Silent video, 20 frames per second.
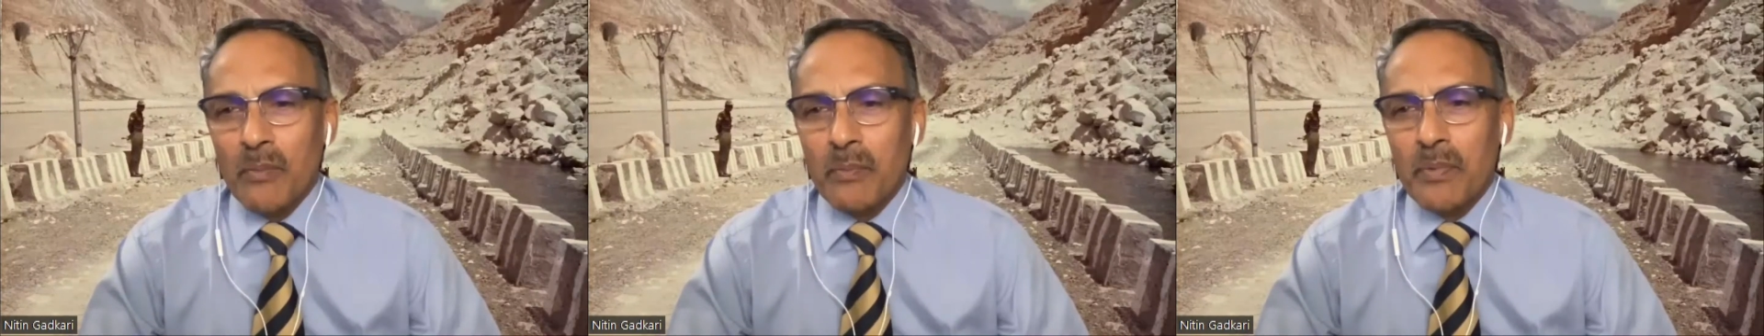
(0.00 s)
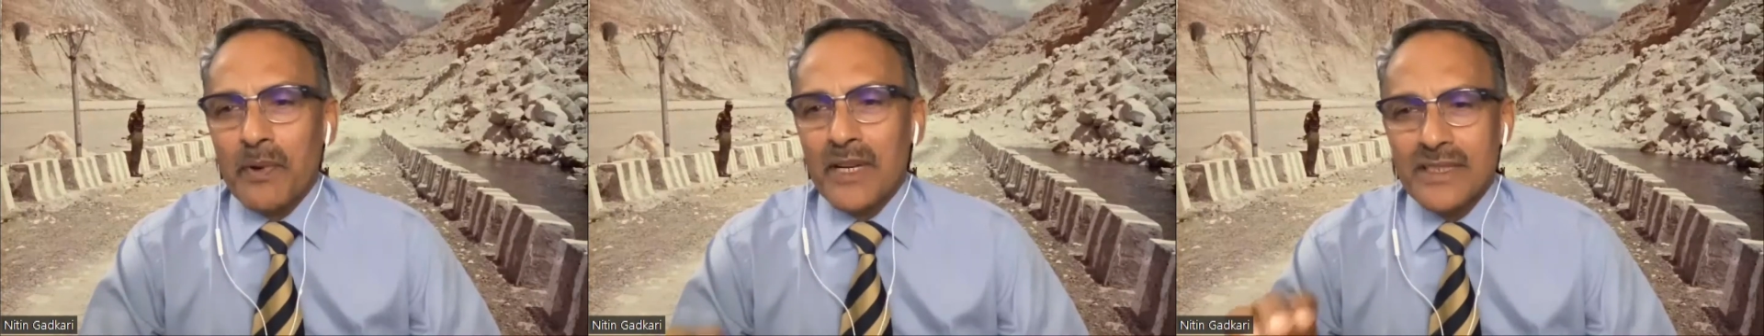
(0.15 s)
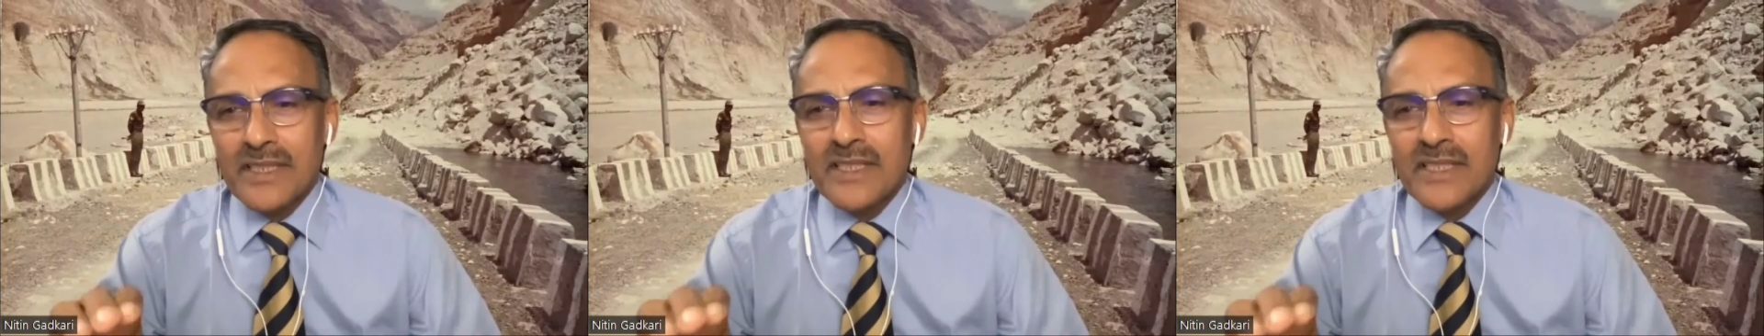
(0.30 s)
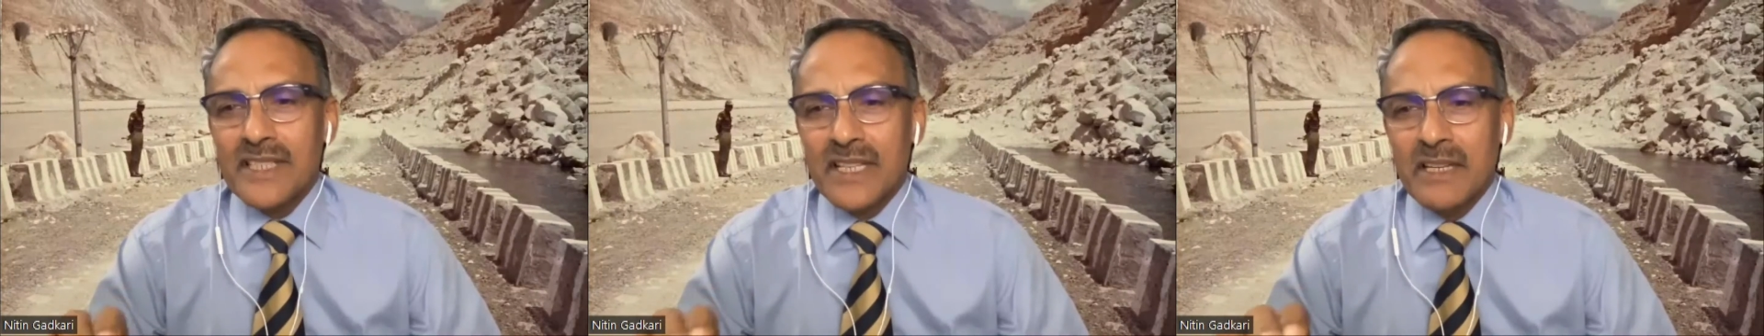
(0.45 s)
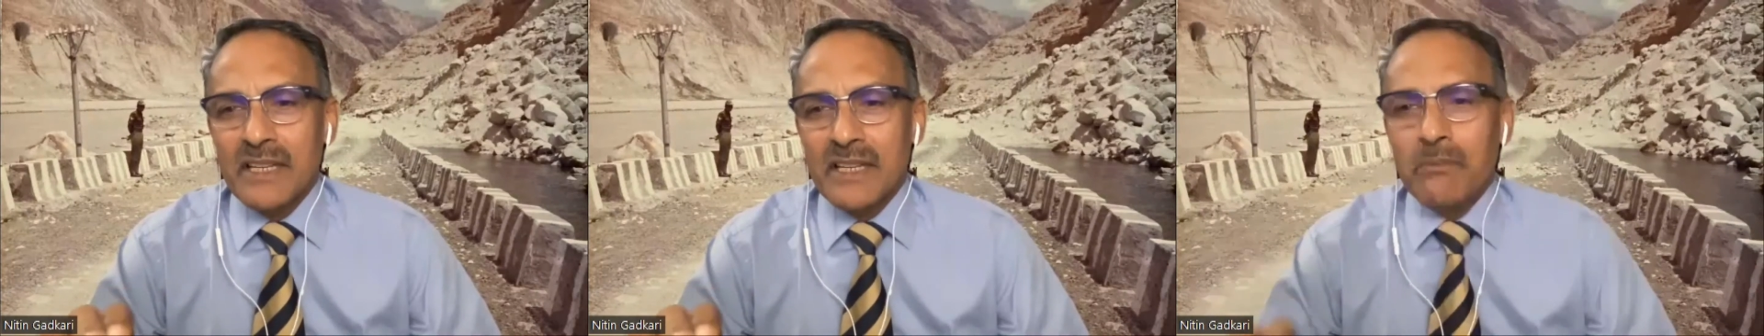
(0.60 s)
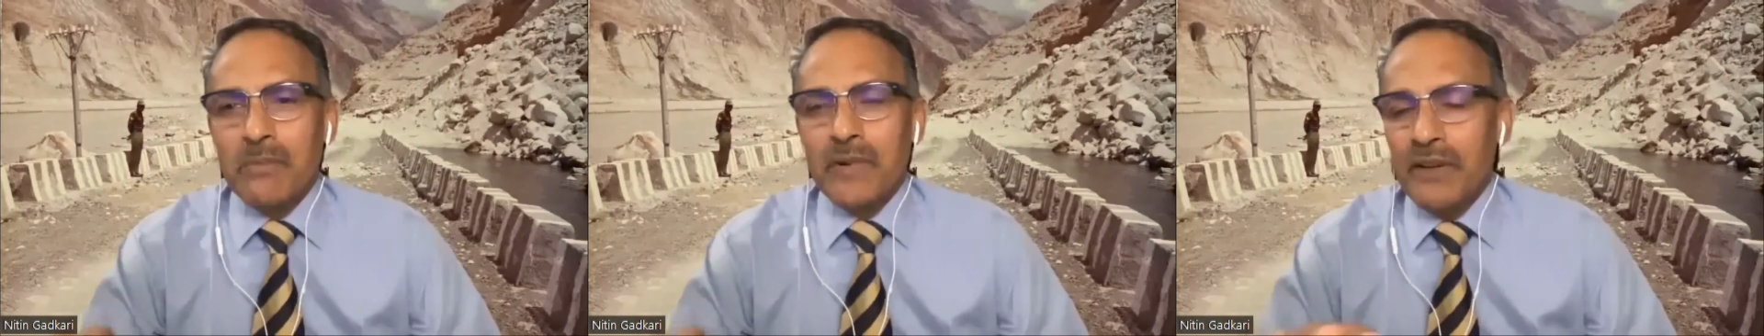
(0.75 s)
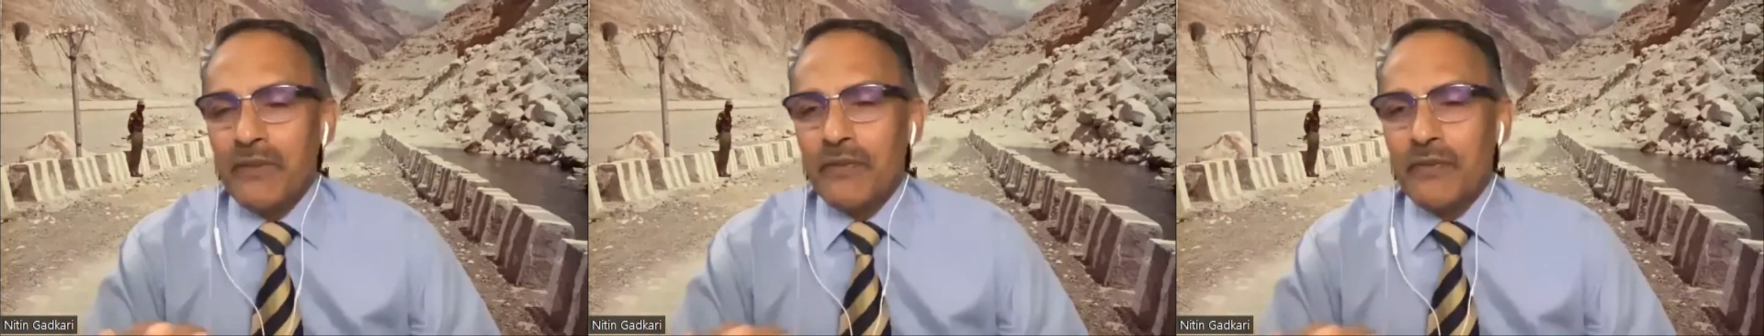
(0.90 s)
operations
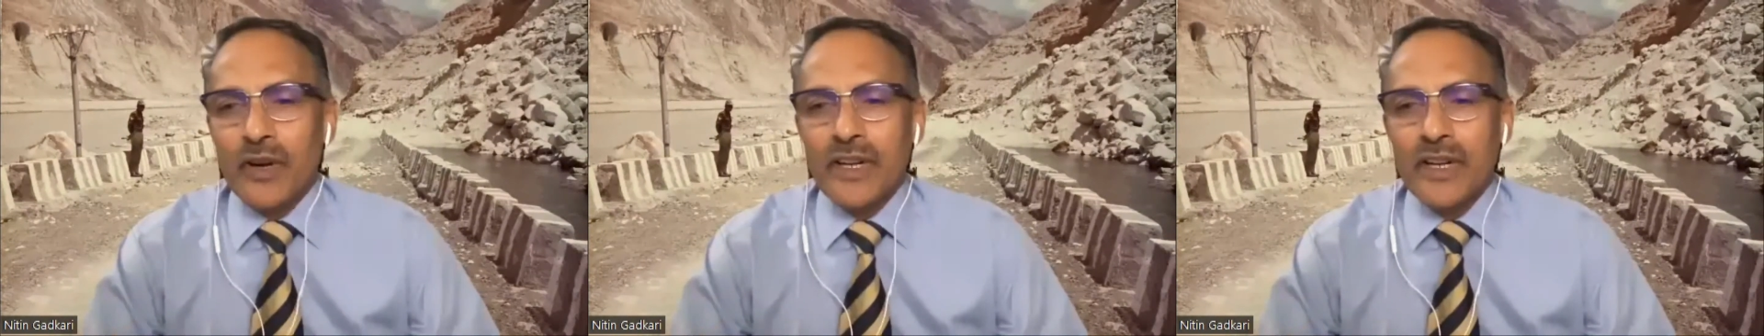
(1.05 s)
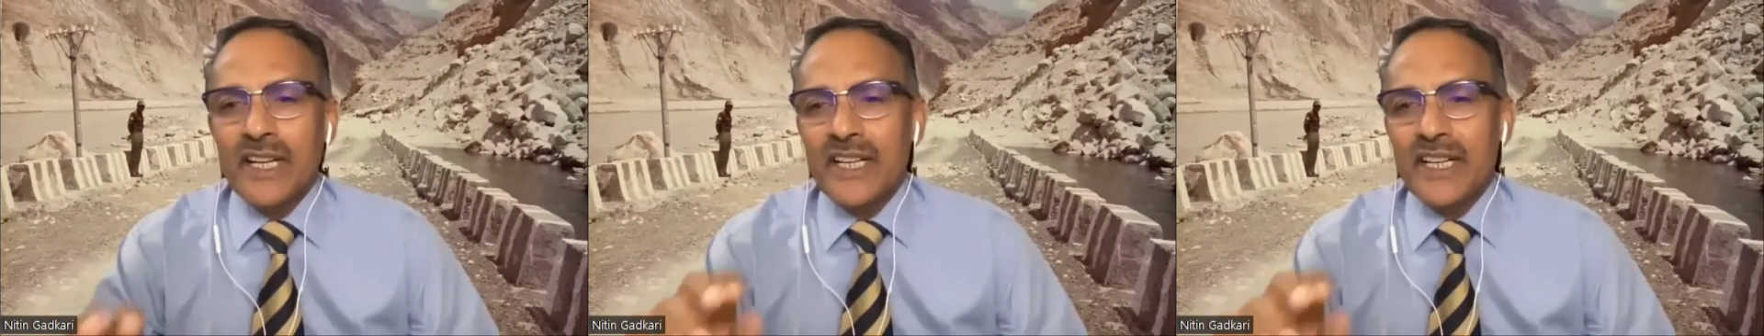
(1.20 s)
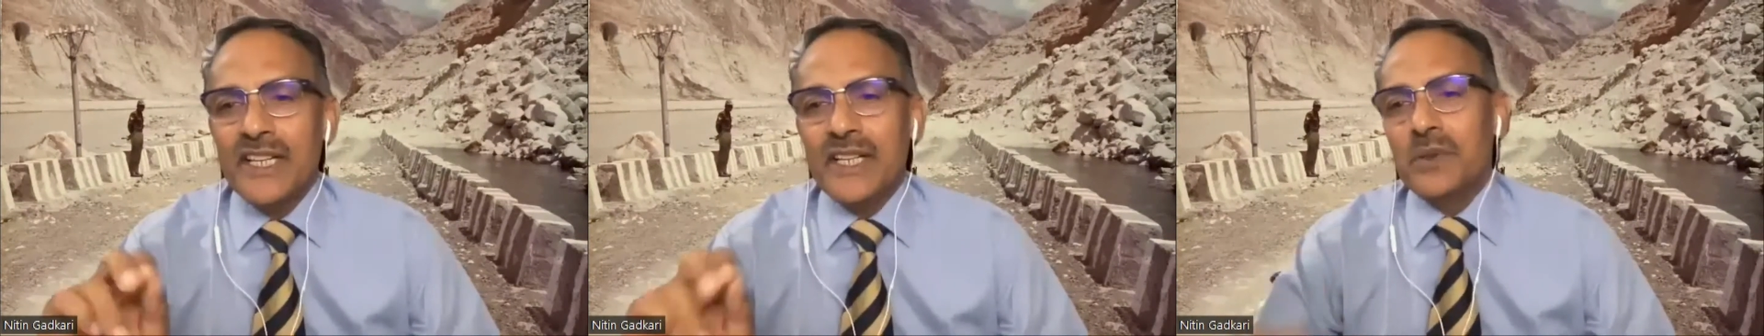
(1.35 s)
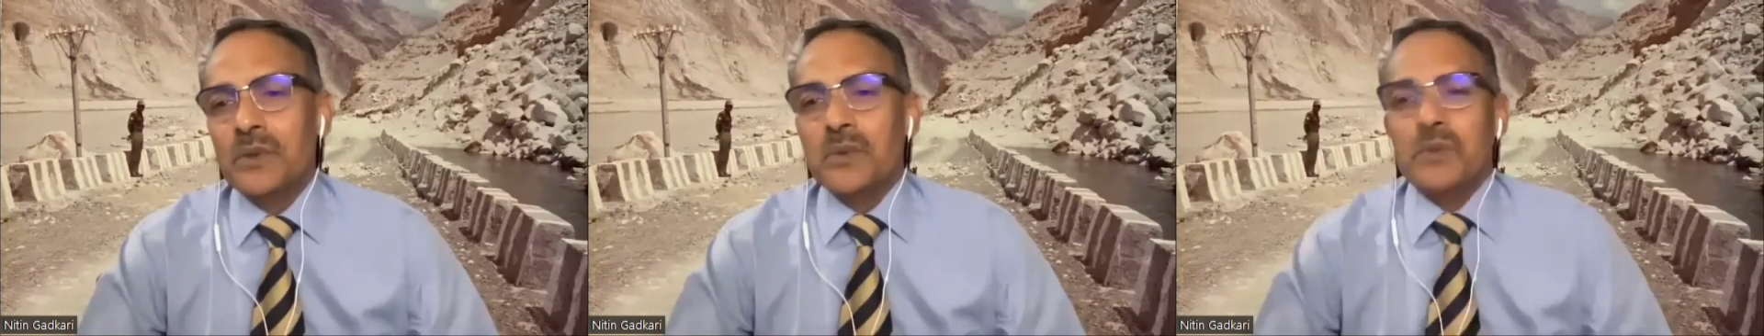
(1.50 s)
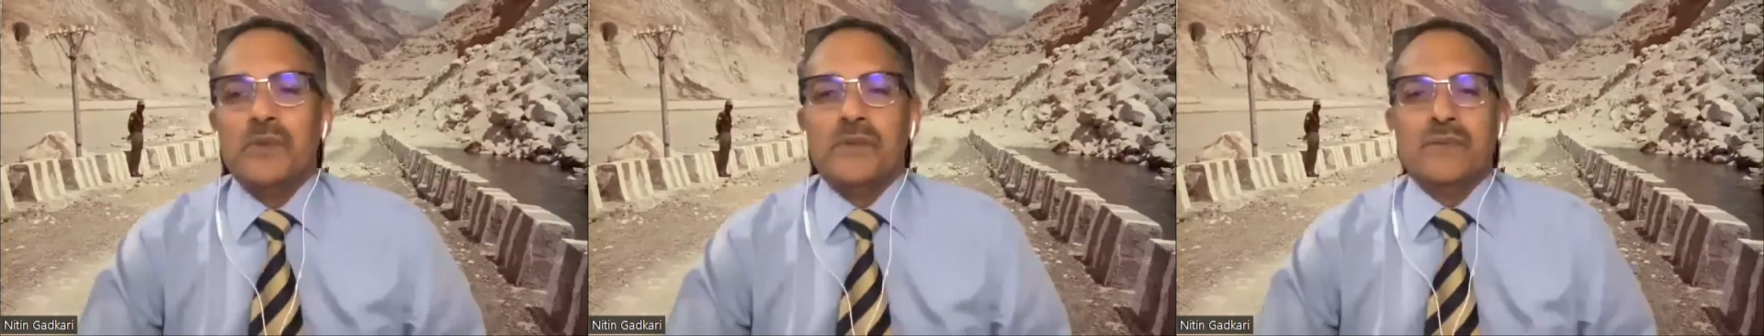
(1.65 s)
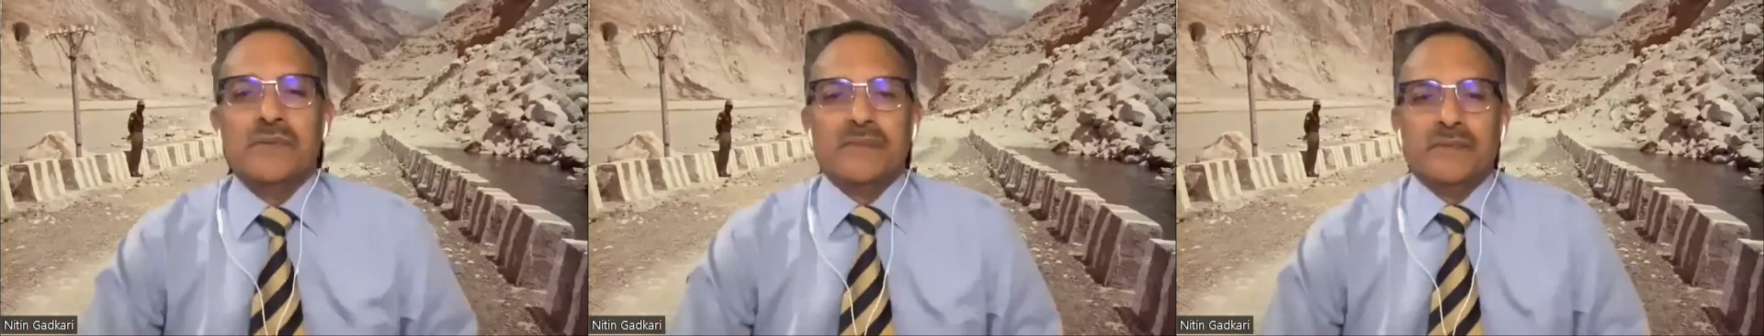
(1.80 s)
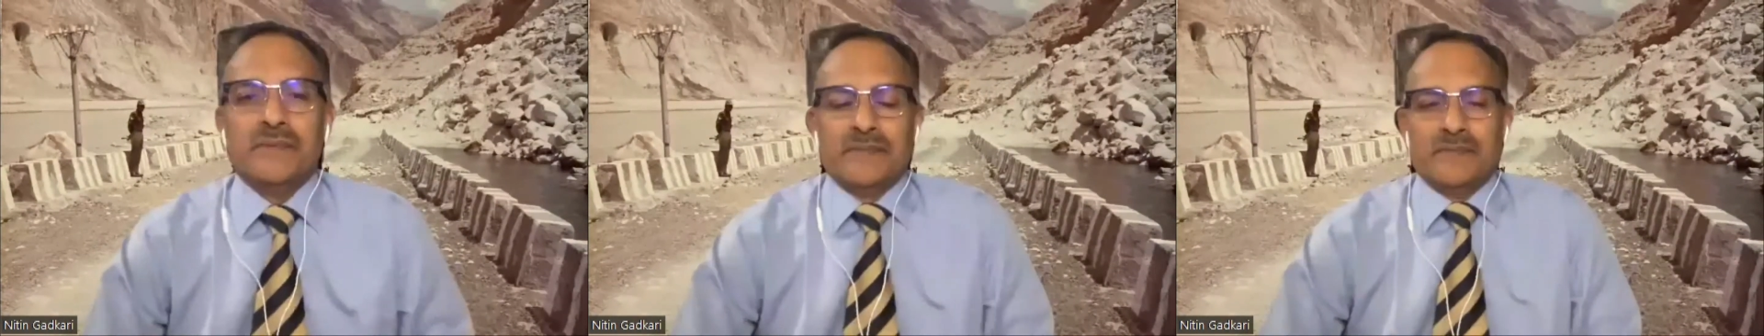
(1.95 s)
in brief. What did he do?
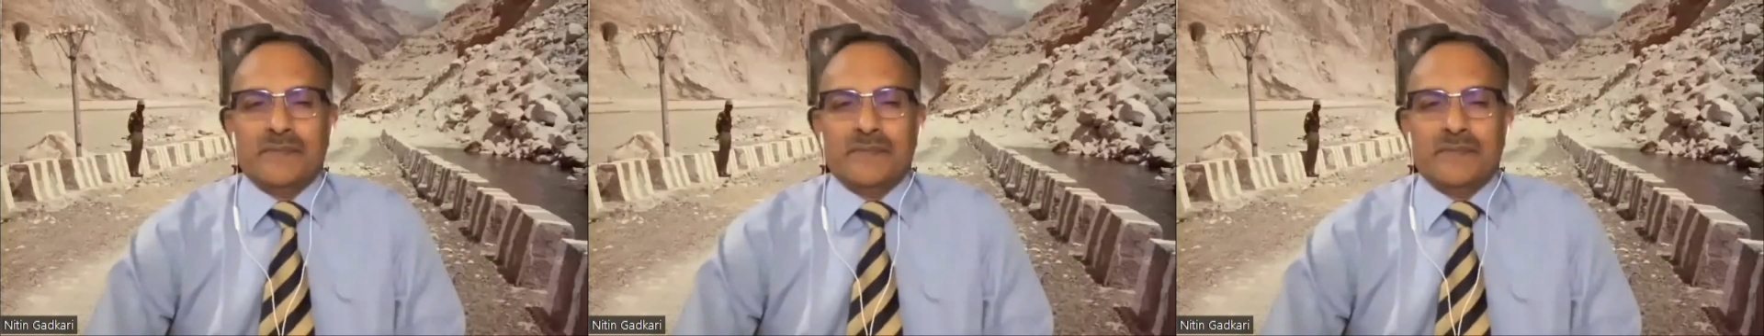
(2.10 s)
